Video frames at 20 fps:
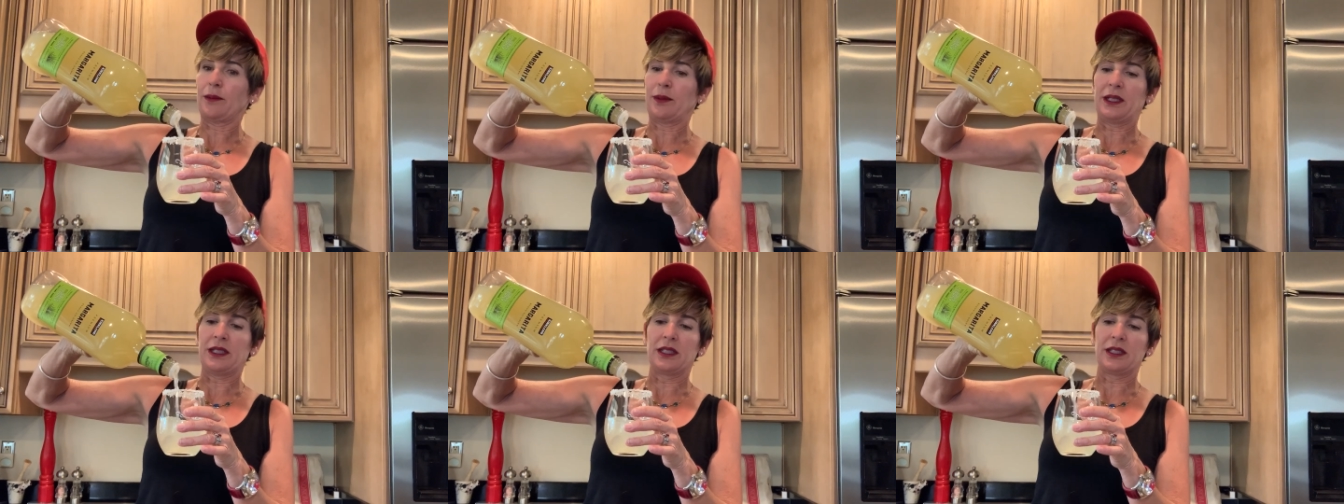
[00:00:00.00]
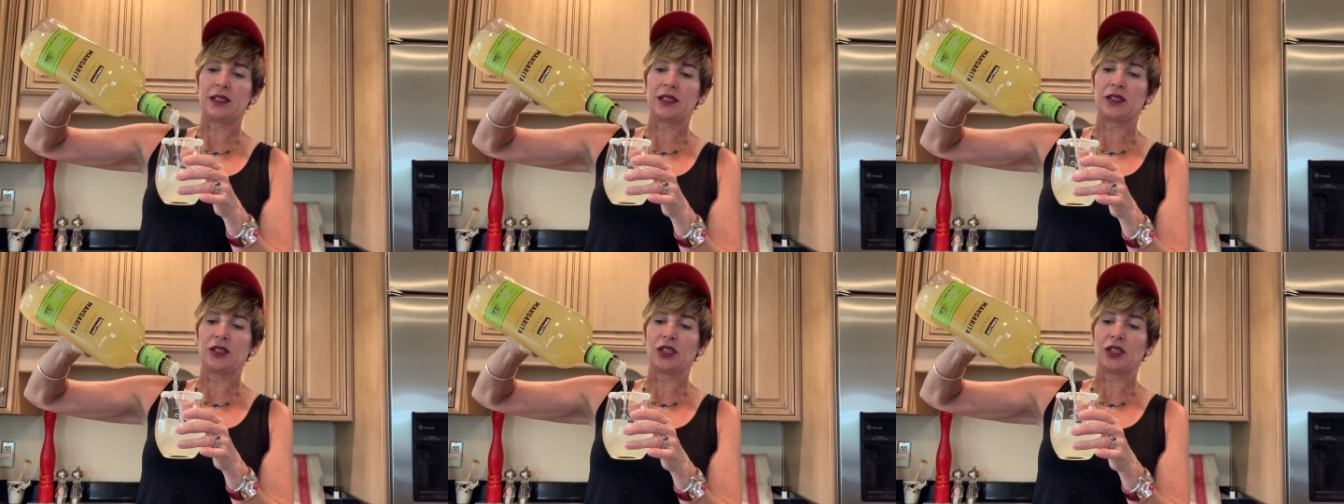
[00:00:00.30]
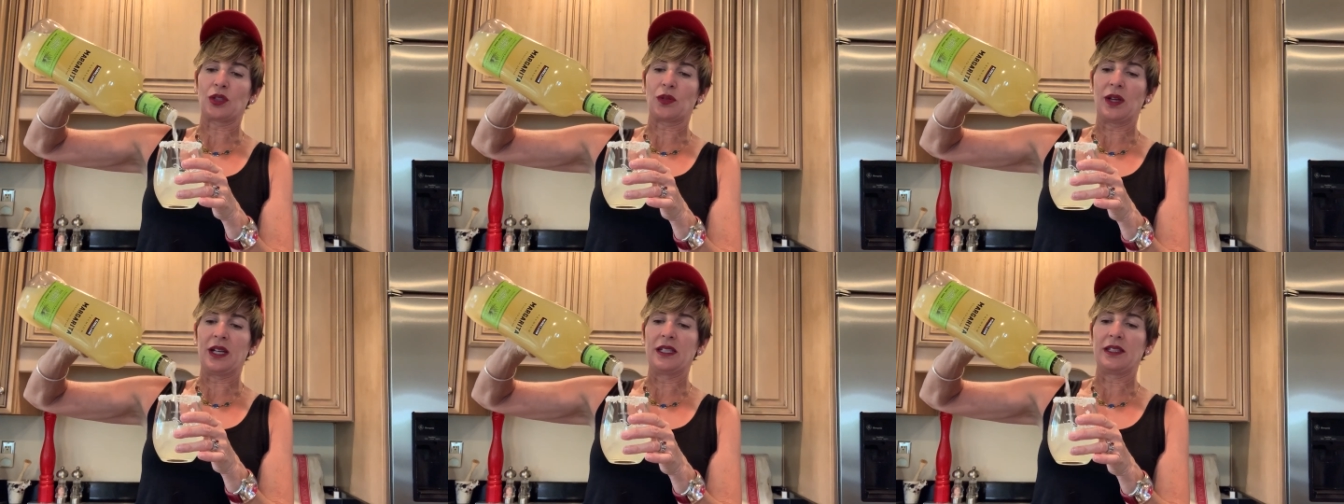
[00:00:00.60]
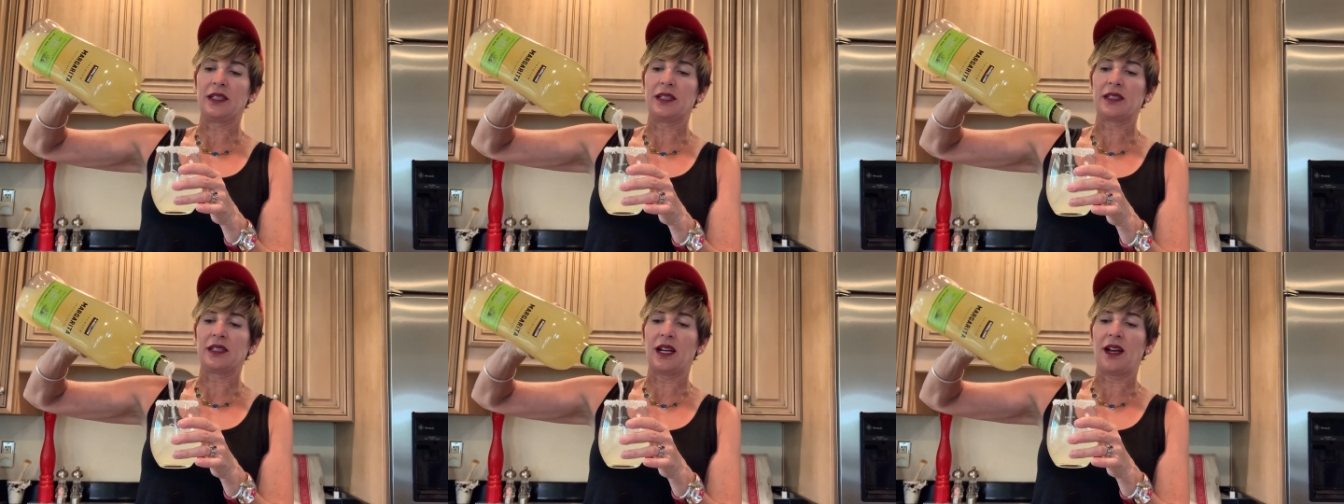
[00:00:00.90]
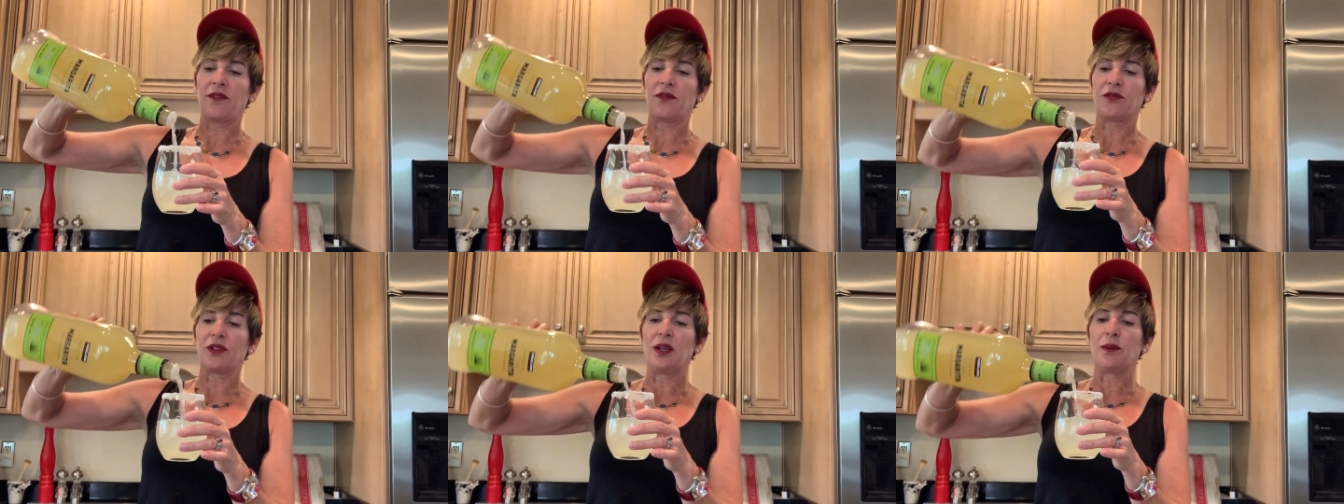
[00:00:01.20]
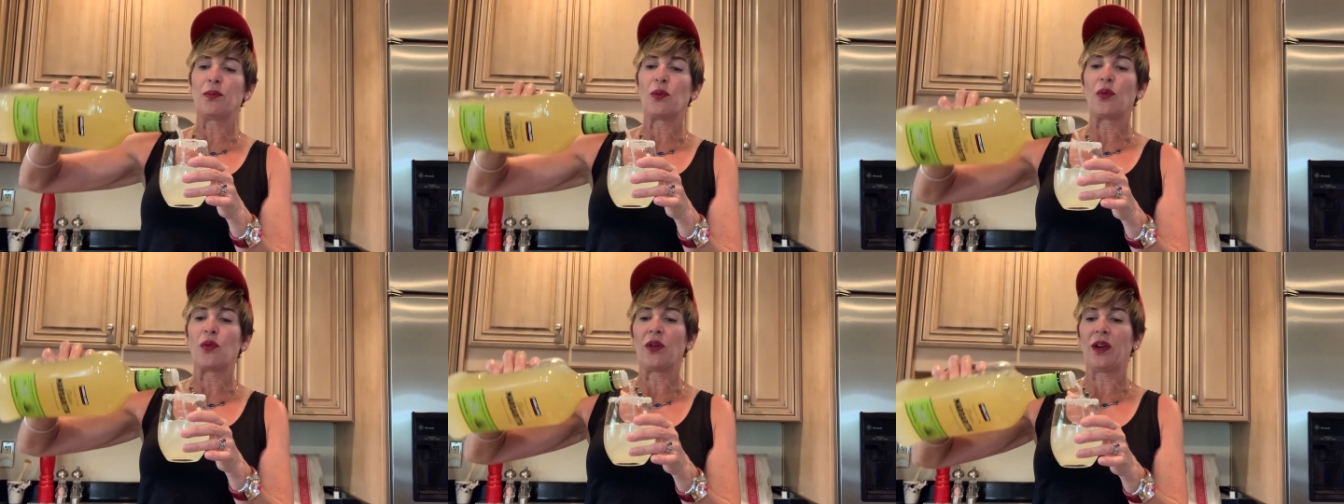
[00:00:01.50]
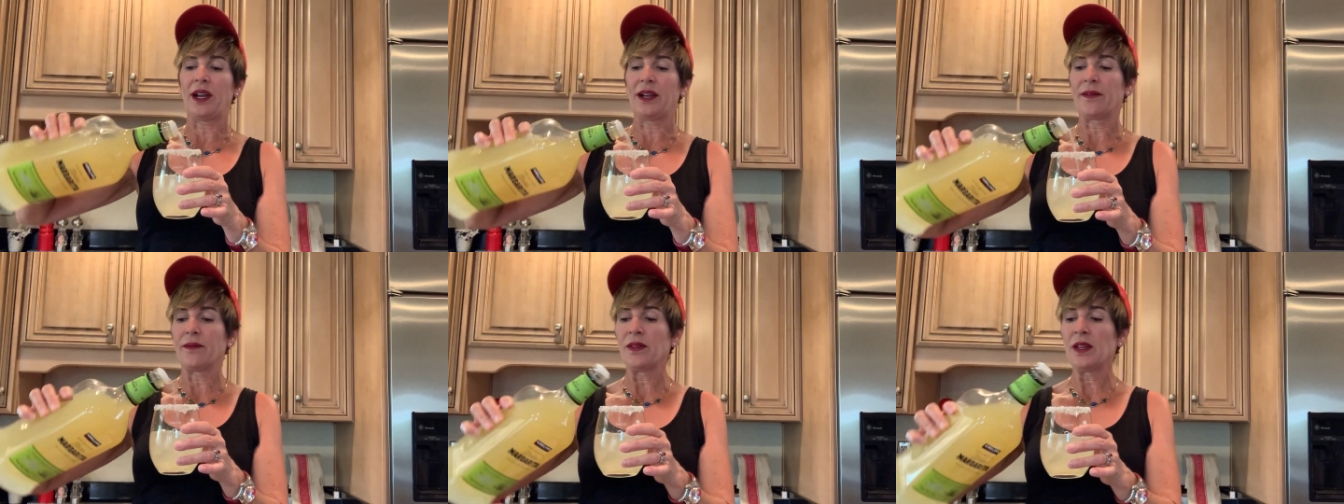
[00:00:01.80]
I mean, this is just crazy stuff, free
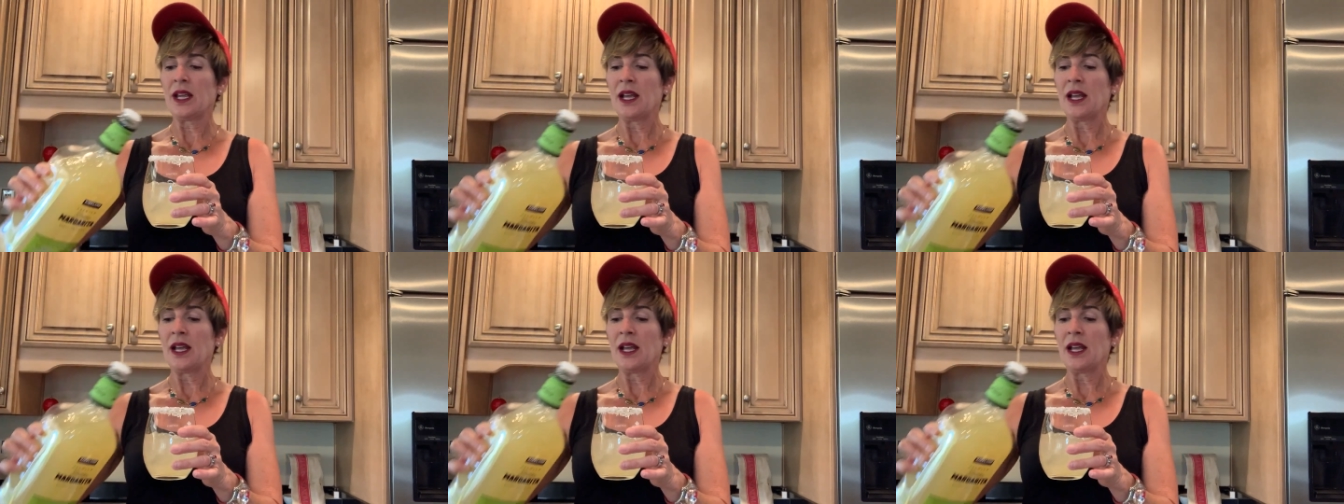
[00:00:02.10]
pouring.